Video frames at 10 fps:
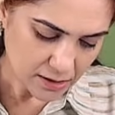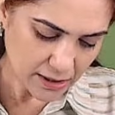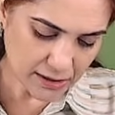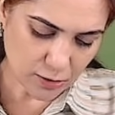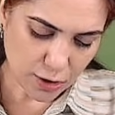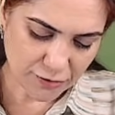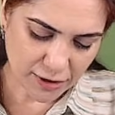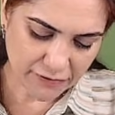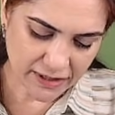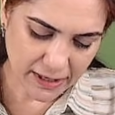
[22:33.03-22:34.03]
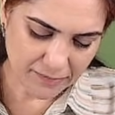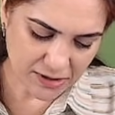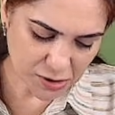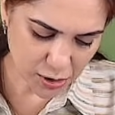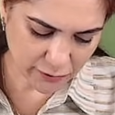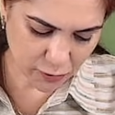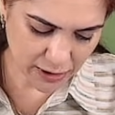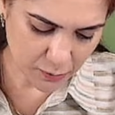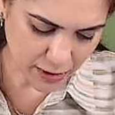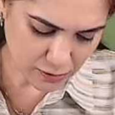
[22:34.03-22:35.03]
In contract of indemnity, you have
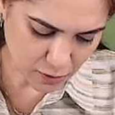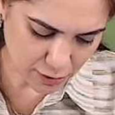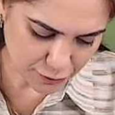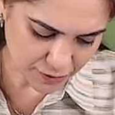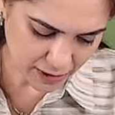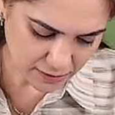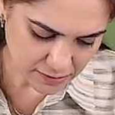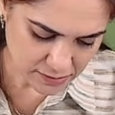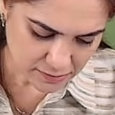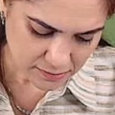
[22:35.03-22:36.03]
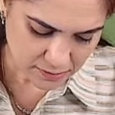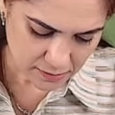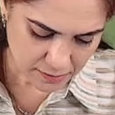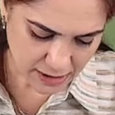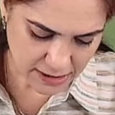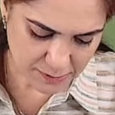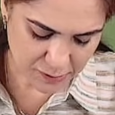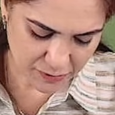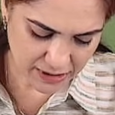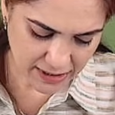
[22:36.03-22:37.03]
only one contract, that is
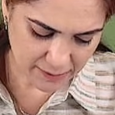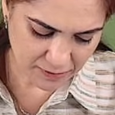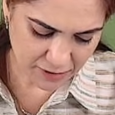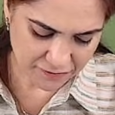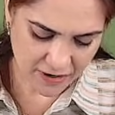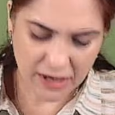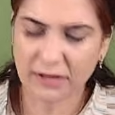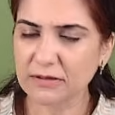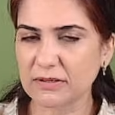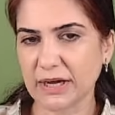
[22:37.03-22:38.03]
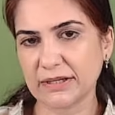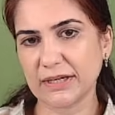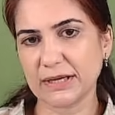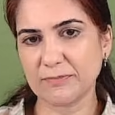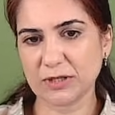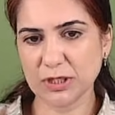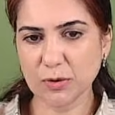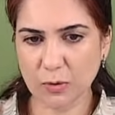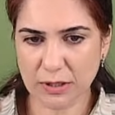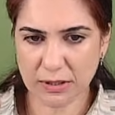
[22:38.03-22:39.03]
between the indemnifier and the indemnity
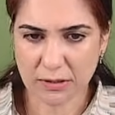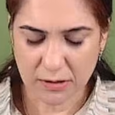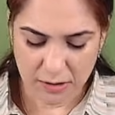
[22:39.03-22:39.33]
holder.